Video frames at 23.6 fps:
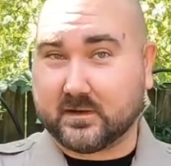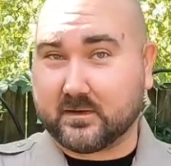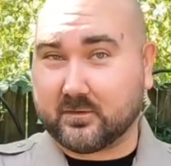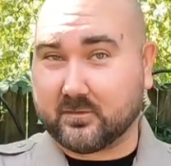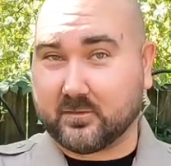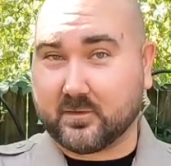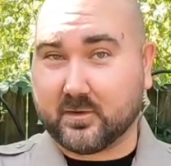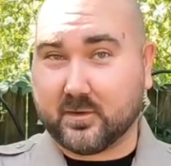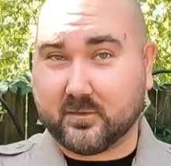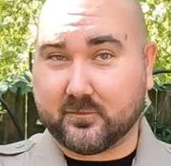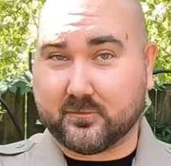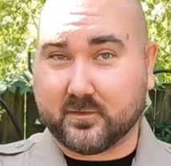I
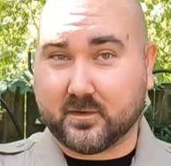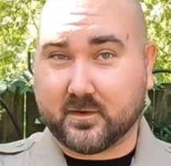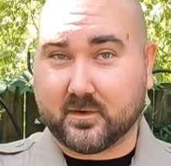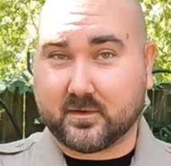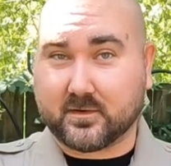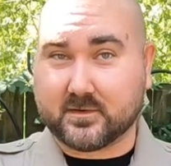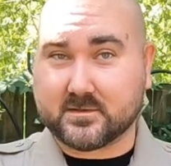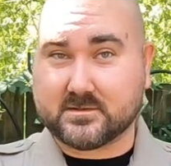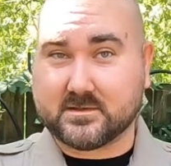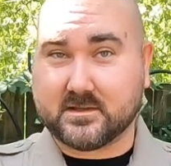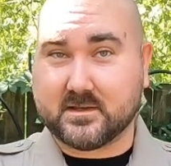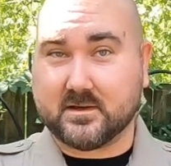don't know if y'all
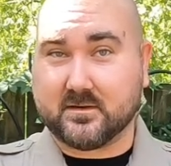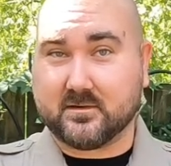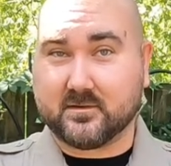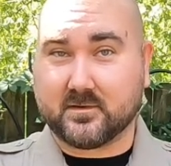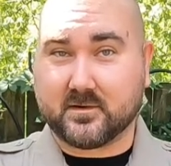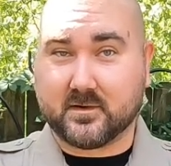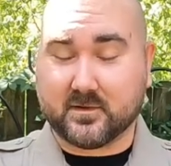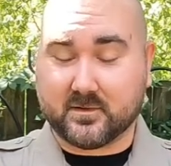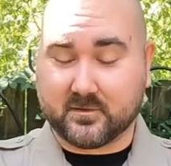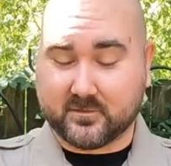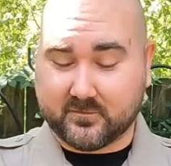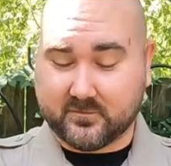could tell
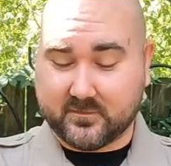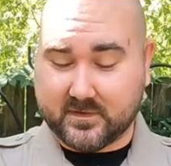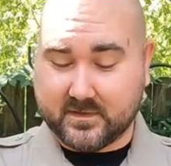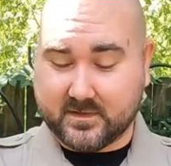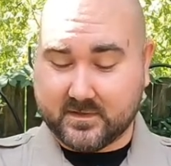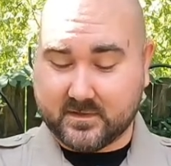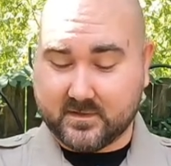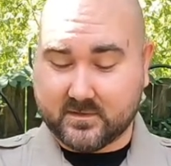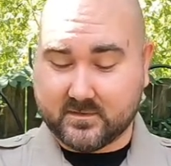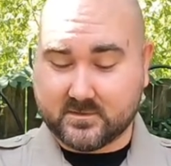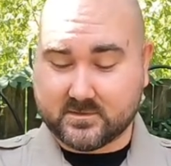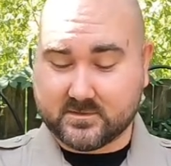in other
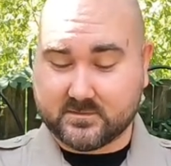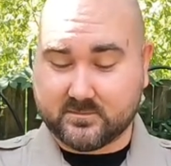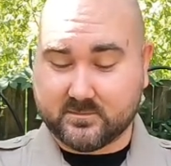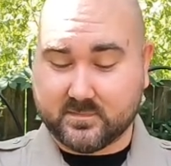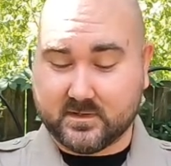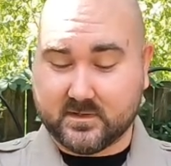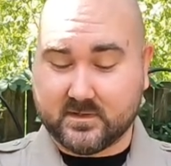videos,